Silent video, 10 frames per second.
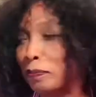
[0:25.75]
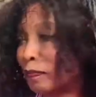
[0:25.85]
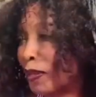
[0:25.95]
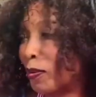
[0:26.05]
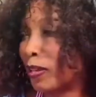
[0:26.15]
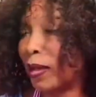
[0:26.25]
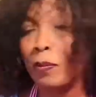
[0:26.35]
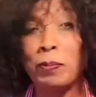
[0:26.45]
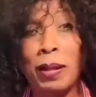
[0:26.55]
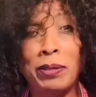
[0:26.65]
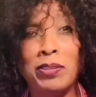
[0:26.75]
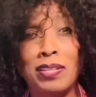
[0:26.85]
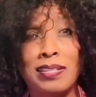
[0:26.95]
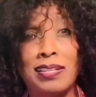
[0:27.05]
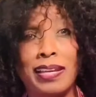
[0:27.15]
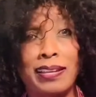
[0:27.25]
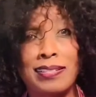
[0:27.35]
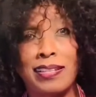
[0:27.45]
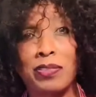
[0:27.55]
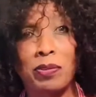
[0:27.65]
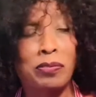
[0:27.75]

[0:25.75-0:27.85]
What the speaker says: Okay, we'll probably do this in, like I said, 3 or 4